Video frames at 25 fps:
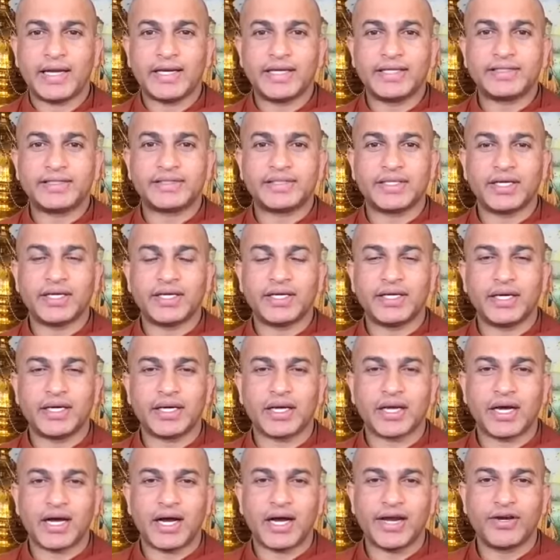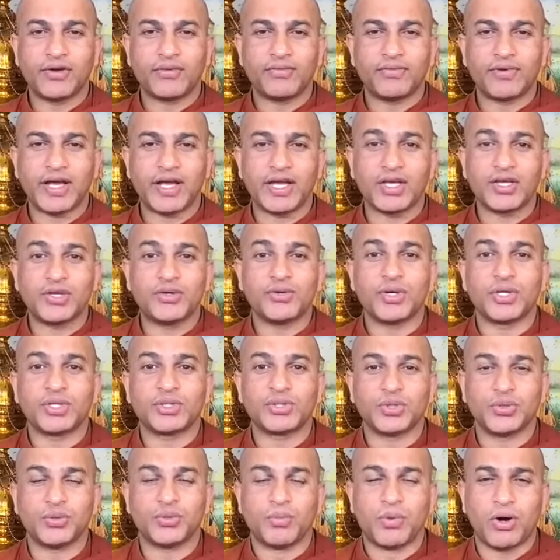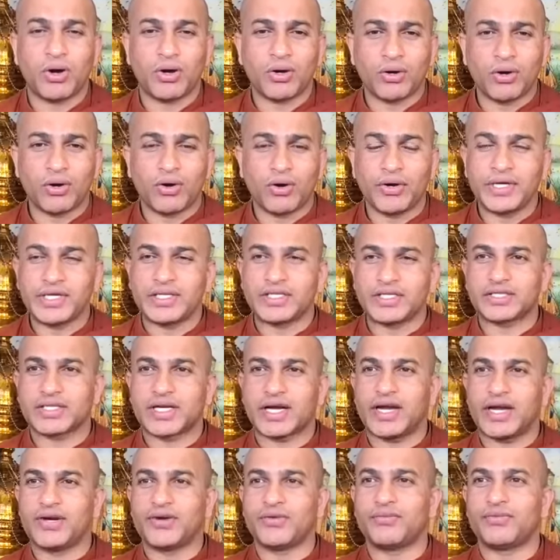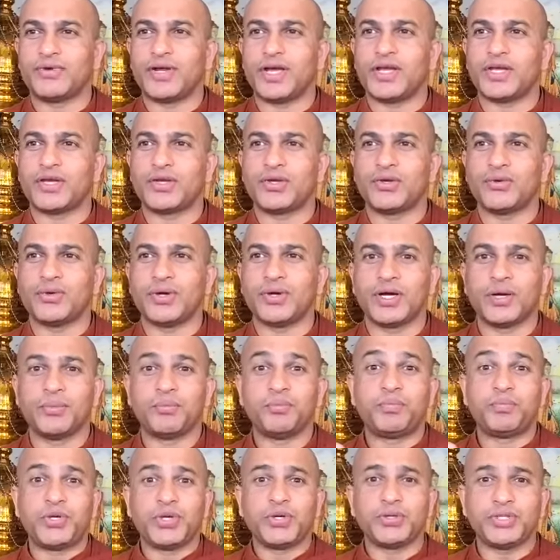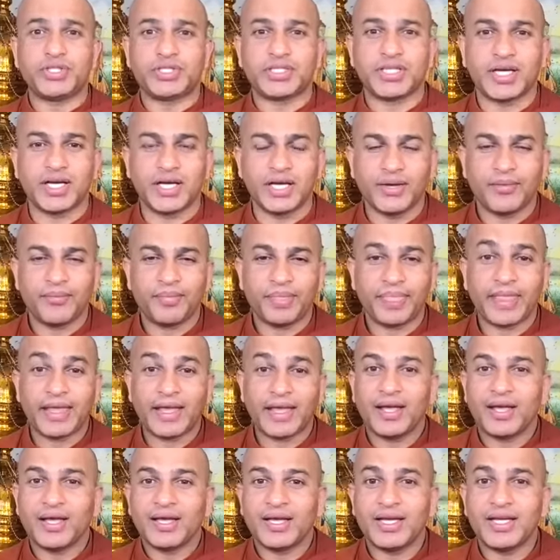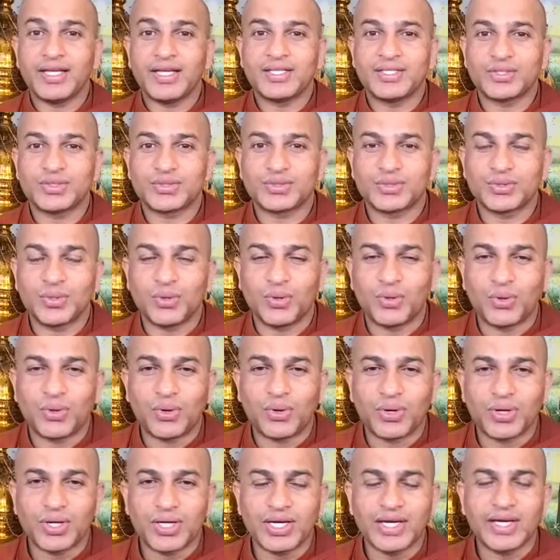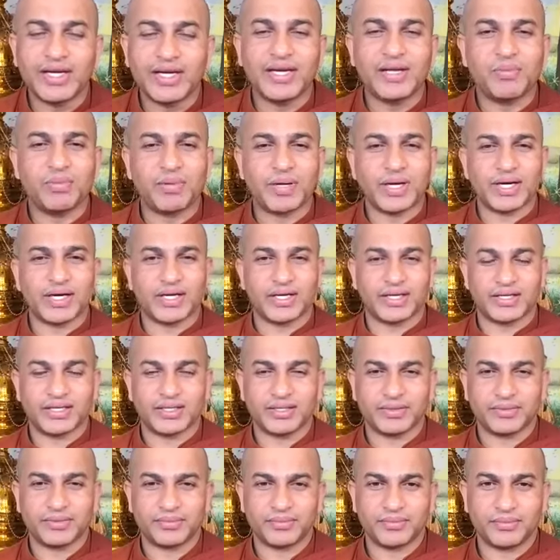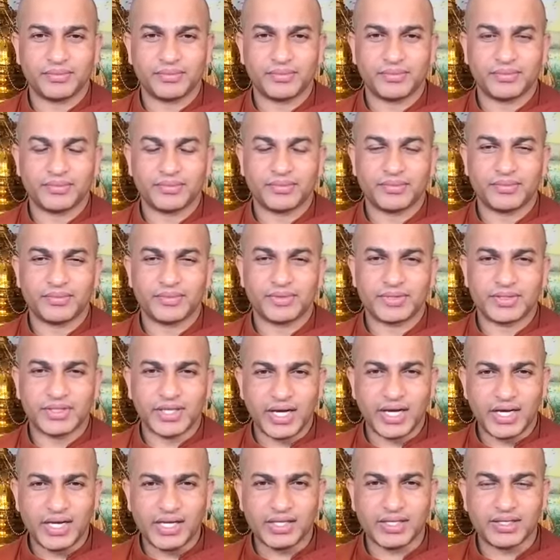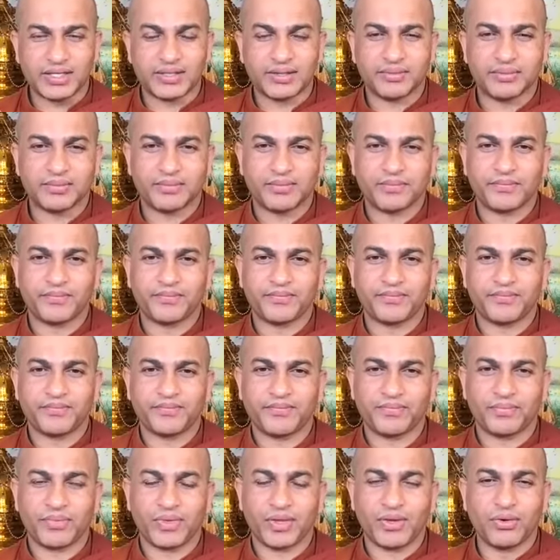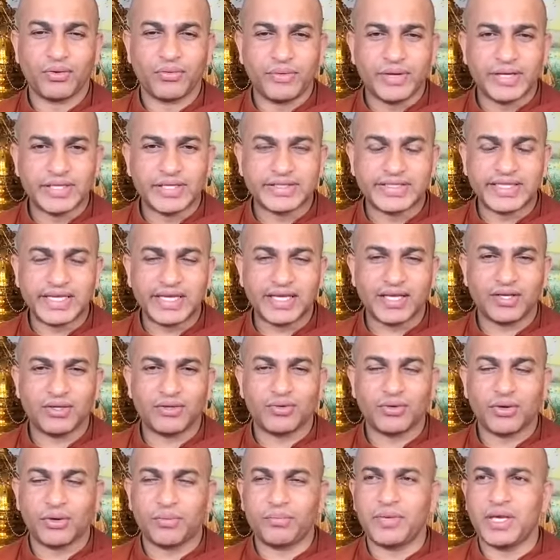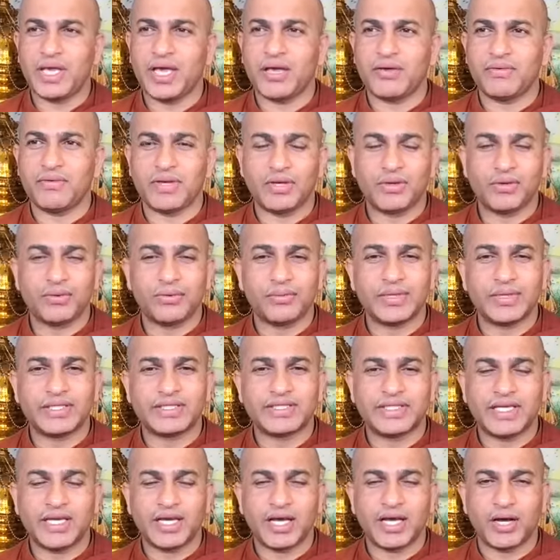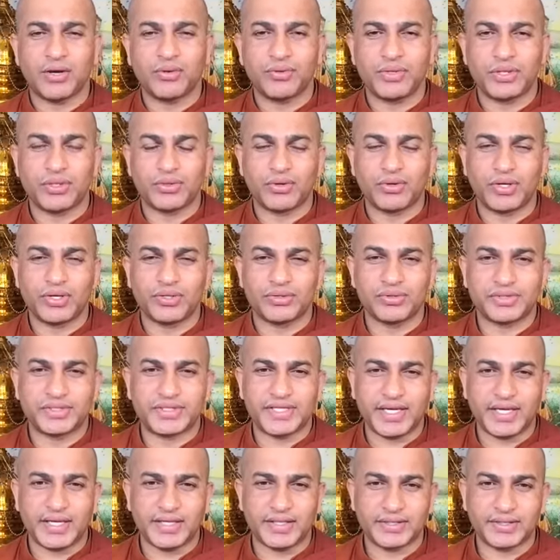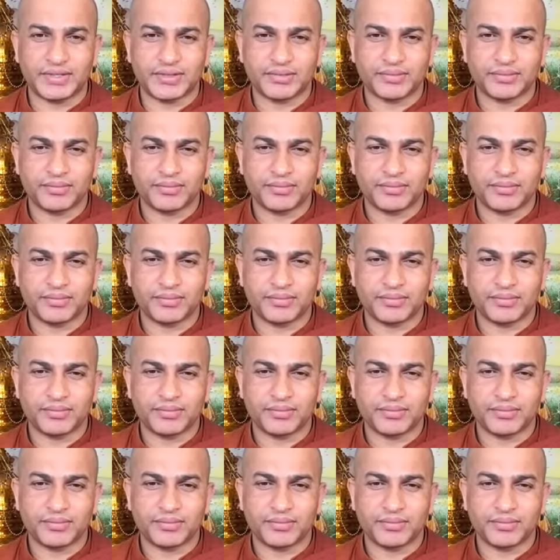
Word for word: it's a kind of like your tomorrow it's kind of like your future it's totally different try it you will see your behavior you will see how you're going to change